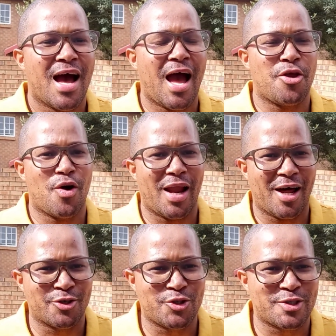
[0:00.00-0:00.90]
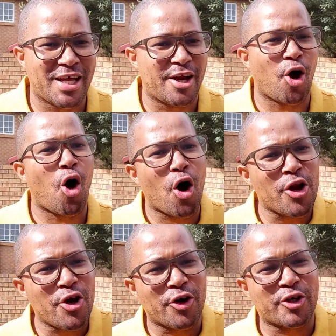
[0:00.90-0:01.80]
You are allowed to turn on
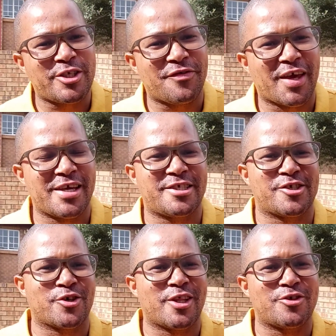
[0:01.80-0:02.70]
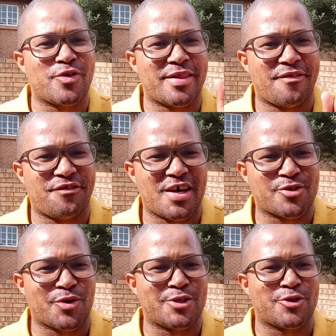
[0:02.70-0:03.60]
your notifications so that you are the first
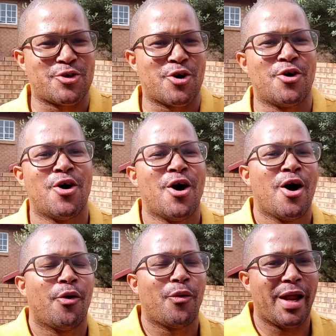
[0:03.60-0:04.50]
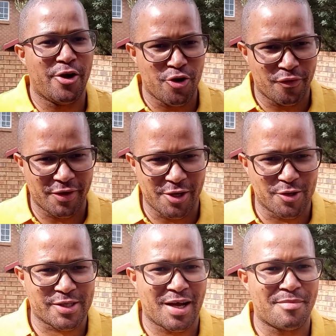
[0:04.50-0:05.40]
one to know when new
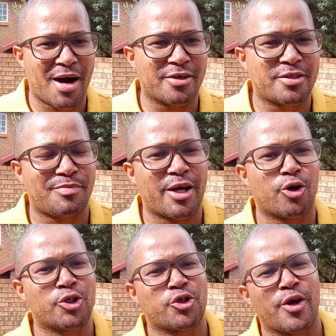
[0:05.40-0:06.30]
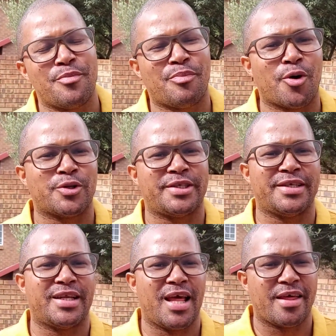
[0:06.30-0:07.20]
videos come out. But also
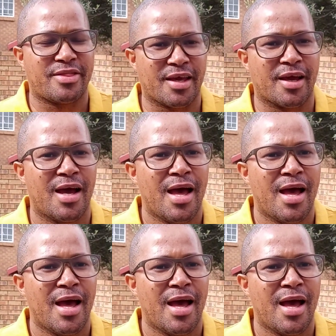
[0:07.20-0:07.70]
importantly, I think,